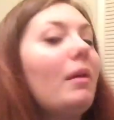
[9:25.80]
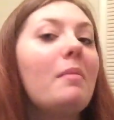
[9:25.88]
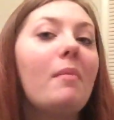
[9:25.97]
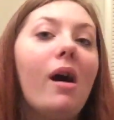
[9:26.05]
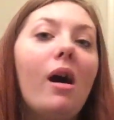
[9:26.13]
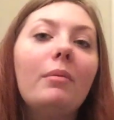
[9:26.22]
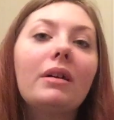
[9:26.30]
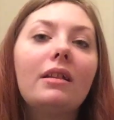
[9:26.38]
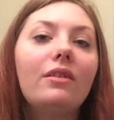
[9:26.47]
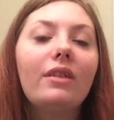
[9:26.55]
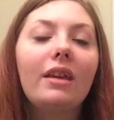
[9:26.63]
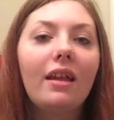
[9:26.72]
My mom
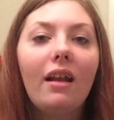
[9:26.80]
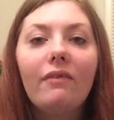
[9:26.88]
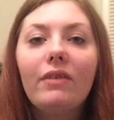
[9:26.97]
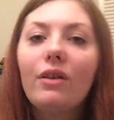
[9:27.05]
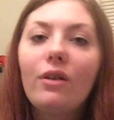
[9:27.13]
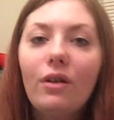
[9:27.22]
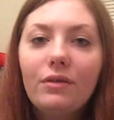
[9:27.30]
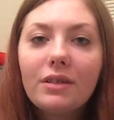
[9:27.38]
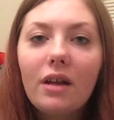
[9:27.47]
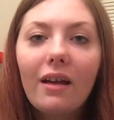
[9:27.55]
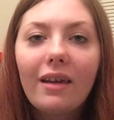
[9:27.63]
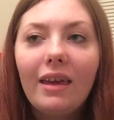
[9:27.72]
clearly cannot fill her own
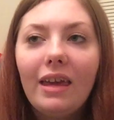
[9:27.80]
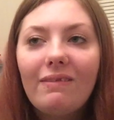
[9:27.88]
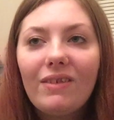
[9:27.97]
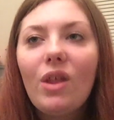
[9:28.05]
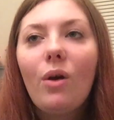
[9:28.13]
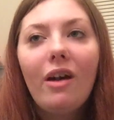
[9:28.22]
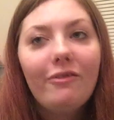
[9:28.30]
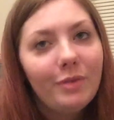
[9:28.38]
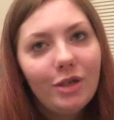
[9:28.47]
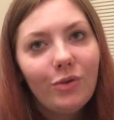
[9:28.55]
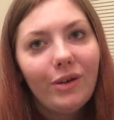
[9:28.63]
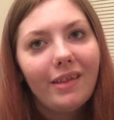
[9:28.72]
stocking, even though I've
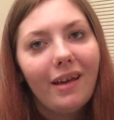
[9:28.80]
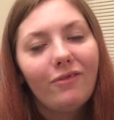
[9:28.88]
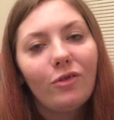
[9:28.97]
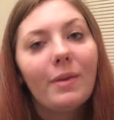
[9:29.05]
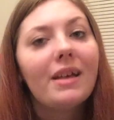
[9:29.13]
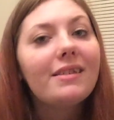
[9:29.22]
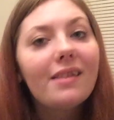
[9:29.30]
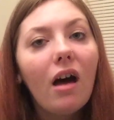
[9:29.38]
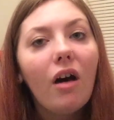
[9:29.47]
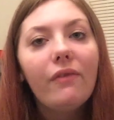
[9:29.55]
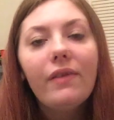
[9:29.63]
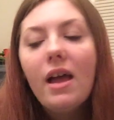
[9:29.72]
been doing that for
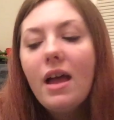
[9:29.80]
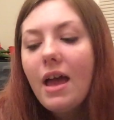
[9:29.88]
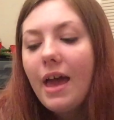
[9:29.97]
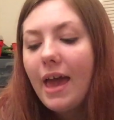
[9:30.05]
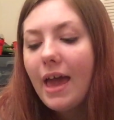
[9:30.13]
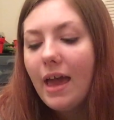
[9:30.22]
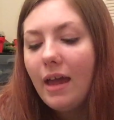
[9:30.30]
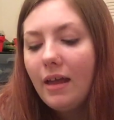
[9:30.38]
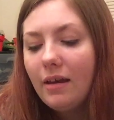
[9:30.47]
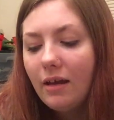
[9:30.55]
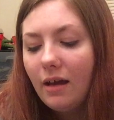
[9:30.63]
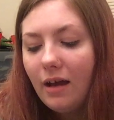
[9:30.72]
myself,
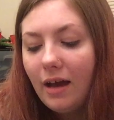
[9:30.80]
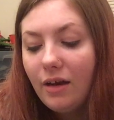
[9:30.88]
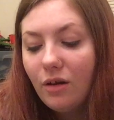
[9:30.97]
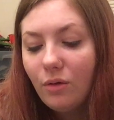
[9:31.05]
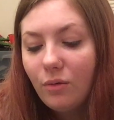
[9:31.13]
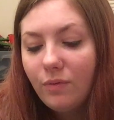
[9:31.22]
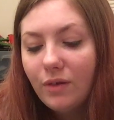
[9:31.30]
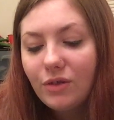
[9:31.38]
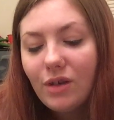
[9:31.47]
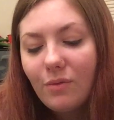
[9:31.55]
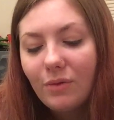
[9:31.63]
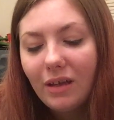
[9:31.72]
and
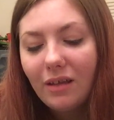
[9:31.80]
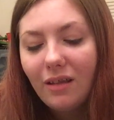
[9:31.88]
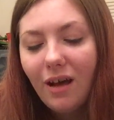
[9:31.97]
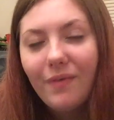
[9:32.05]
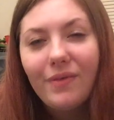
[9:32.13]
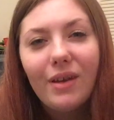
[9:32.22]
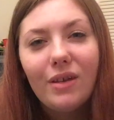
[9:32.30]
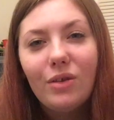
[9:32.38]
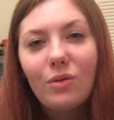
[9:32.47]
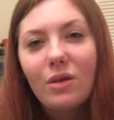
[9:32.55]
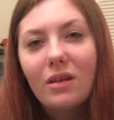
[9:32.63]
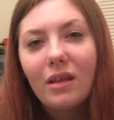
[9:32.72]
there's not really a lot that
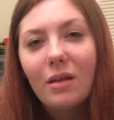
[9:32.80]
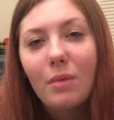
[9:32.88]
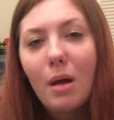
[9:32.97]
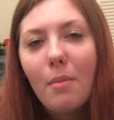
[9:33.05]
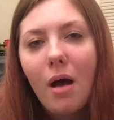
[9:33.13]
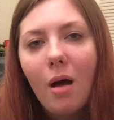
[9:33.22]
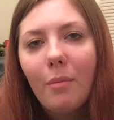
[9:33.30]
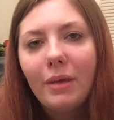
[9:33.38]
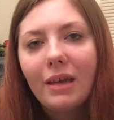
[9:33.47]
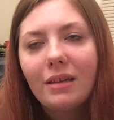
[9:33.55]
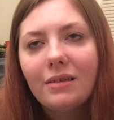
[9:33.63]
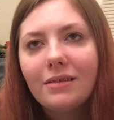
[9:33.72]
you can get my mom
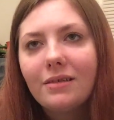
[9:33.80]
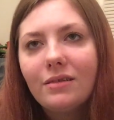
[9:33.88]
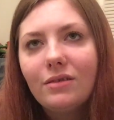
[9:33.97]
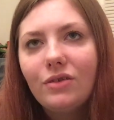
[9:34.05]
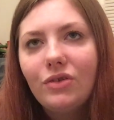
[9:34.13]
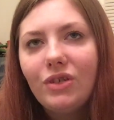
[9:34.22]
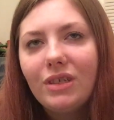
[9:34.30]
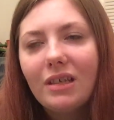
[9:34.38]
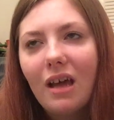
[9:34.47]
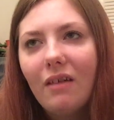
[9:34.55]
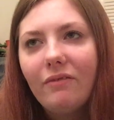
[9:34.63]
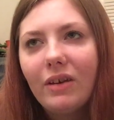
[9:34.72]
because she's
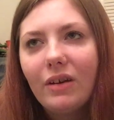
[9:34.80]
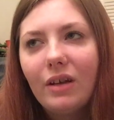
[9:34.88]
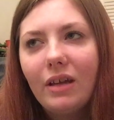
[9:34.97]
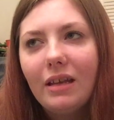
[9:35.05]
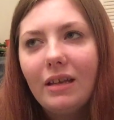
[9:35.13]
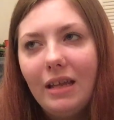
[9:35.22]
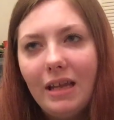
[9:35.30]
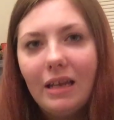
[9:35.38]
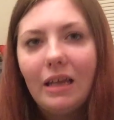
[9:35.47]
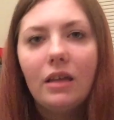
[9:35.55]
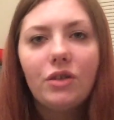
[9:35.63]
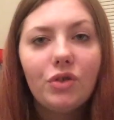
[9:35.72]
not very
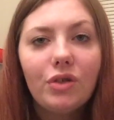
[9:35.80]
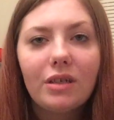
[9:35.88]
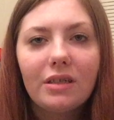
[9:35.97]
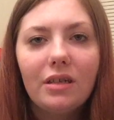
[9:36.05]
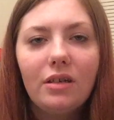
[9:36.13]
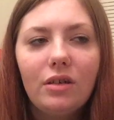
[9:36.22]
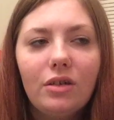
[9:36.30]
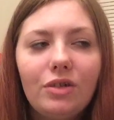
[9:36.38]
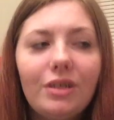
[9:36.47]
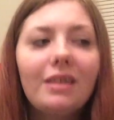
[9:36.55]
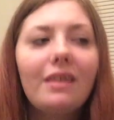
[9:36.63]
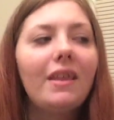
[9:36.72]
needy. She
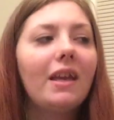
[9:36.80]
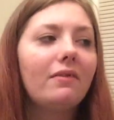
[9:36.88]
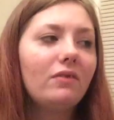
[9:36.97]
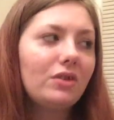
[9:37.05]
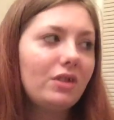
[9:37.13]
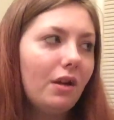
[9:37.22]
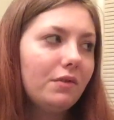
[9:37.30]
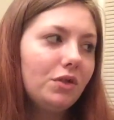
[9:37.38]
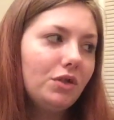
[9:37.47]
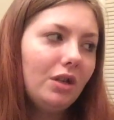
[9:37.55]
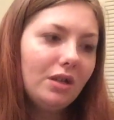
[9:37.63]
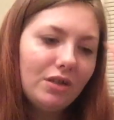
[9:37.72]
doesn't think of herself,
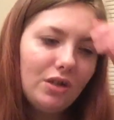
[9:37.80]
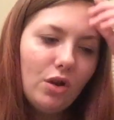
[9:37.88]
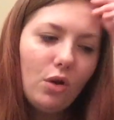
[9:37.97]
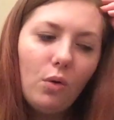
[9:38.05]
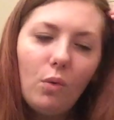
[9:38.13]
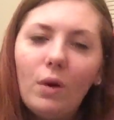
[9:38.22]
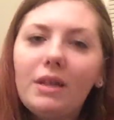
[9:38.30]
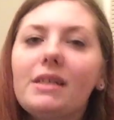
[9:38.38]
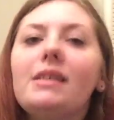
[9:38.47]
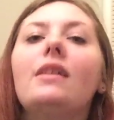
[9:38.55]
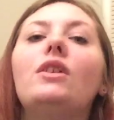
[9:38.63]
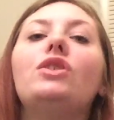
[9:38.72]
so she doesn't know what to
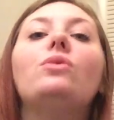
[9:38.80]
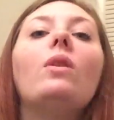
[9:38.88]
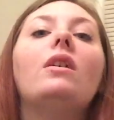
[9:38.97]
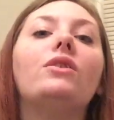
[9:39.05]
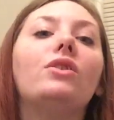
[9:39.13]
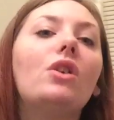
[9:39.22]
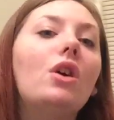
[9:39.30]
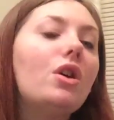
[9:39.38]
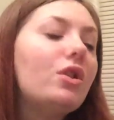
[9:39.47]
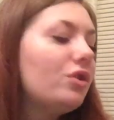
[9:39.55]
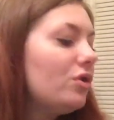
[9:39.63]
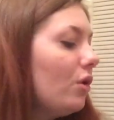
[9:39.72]
say that she wants.
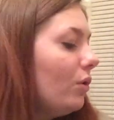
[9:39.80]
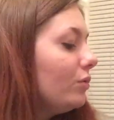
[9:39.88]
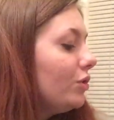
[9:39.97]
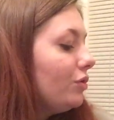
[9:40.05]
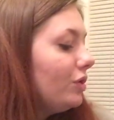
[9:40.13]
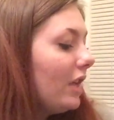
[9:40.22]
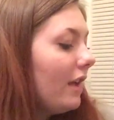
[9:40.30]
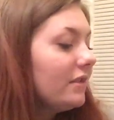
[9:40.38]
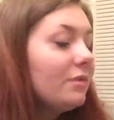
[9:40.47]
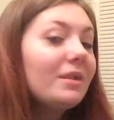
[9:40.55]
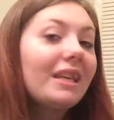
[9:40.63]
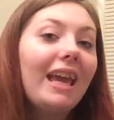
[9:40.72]
So she'll just have
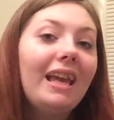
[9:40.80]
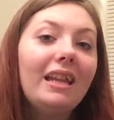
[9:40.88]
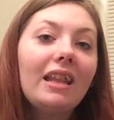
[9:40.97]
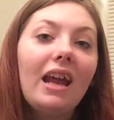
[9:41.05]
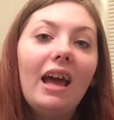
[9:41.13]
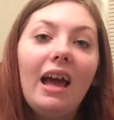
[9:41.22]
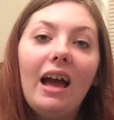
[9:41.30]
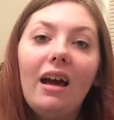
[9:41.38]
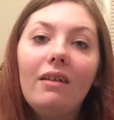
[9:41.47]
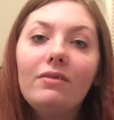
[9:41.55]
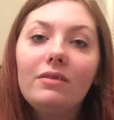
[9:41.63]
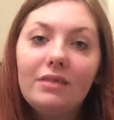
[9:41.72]
some of the candy that I
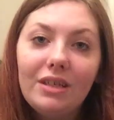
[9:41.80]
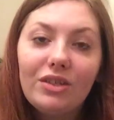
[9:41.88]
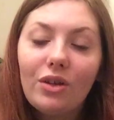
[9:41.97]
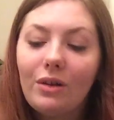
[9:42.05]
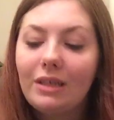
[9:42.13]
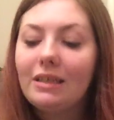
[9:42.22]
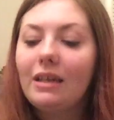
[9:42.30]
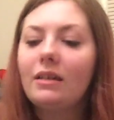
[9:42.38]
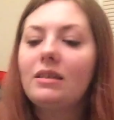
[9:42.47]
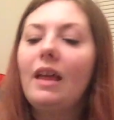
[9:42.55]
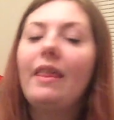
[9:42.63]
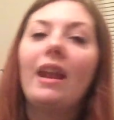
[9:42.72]
have, these donut
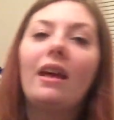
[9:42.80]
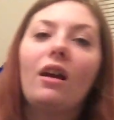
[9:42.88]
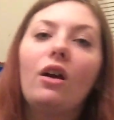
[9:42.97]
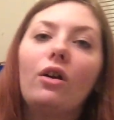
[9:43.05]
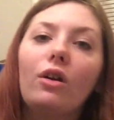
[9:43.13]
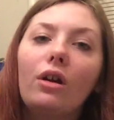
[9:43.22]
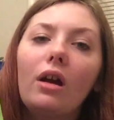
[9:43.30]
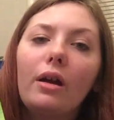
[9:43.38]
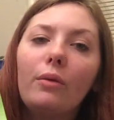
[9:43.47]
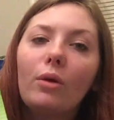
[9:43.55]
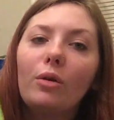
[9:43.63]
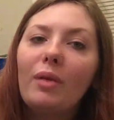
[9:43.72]
sticks, and then I got her
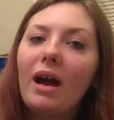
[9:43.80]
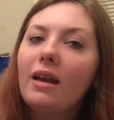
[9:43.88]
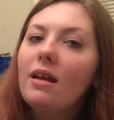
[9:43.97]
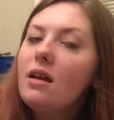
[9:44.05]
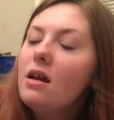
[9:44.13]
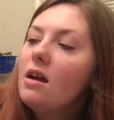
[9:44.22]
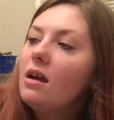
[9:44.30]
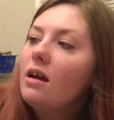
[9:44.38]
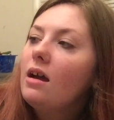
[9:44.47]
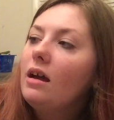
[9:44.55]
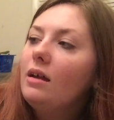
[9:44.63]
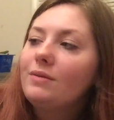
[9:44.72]
a work pad.
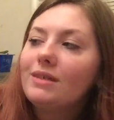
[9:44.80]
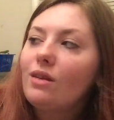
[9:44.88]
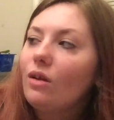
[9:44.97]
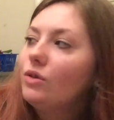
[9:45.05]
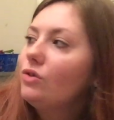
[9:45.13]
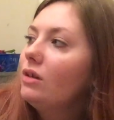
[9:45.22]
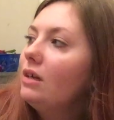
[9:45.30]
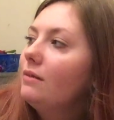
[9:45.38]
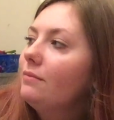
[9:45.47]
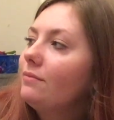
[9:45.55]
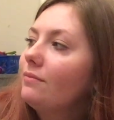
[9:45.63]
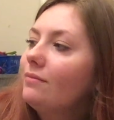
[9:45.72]
It was at Dollar
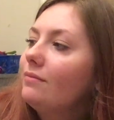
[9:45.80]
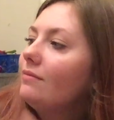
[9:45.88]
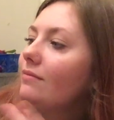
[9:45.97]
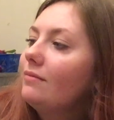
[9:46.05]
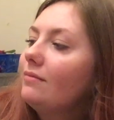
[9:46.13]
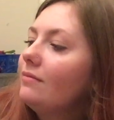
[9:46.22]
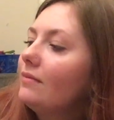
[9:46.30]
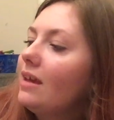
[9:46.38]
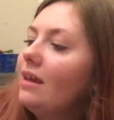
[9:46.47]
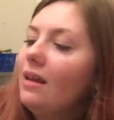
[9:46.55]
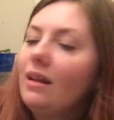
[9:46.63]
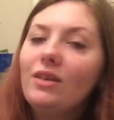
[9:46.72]
Tree.
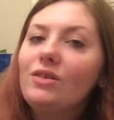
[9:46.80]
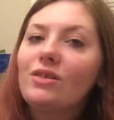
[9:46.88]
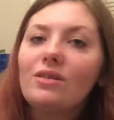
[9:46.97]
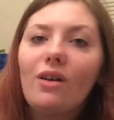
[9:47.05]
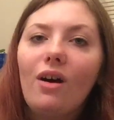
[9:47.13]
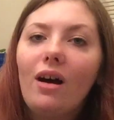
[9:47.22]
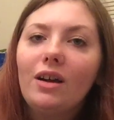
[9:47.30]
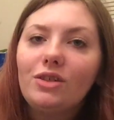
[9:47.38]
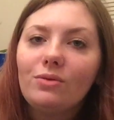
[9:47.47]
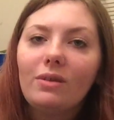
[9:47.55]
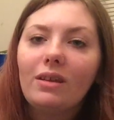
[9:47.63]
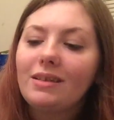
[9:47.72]
And I just thought
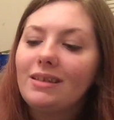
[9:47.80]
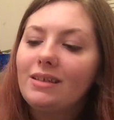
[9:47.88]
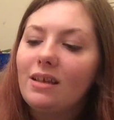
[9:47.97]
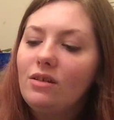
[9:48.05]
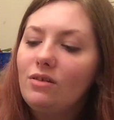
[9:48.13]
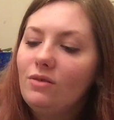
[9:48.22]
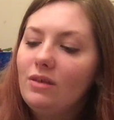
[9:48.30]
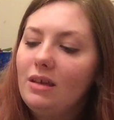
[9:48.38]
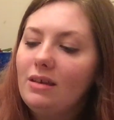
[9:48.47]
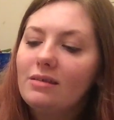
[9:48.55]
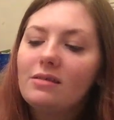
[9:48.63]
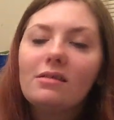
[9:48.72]
she really likes to sit and do
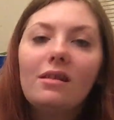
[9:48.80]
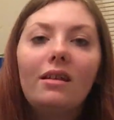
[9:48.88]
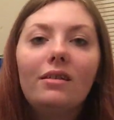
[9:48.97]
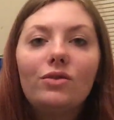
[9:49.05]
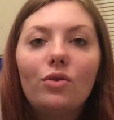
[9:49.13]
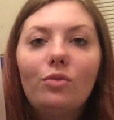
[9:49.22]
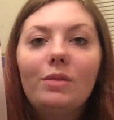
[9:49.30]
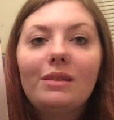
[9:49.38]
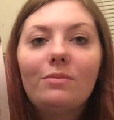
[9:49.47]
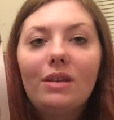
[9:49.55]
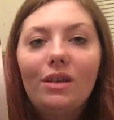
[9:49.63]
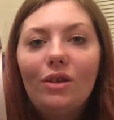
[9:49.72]
these, and so it would be
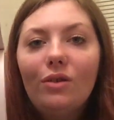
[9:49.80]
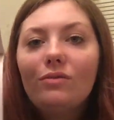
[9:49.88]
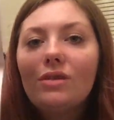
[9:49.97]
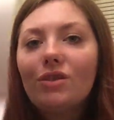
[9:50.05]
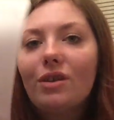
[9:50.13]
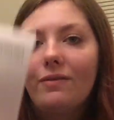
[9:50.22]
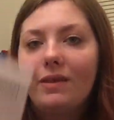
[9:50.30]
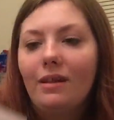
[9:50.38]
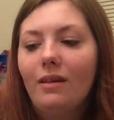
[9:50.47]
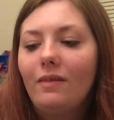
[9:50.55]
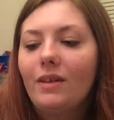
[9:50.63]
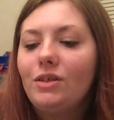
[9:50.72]
something cute to shove in
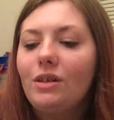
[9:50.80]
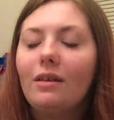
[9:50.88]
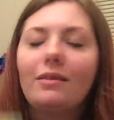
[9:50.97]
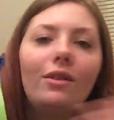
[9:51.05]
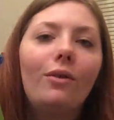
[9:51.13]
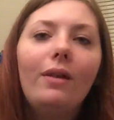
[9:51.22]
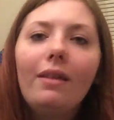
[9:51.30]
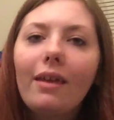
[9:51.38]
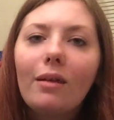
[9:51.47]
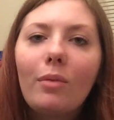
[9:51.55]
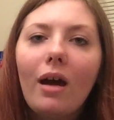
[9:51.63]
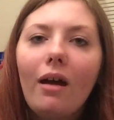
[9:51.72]
there that she doesn't know
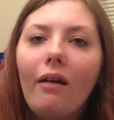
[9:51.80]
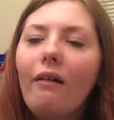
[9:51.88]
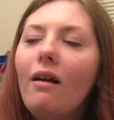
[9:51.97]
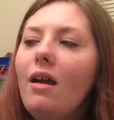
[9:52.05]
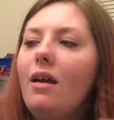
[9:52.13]
anything about.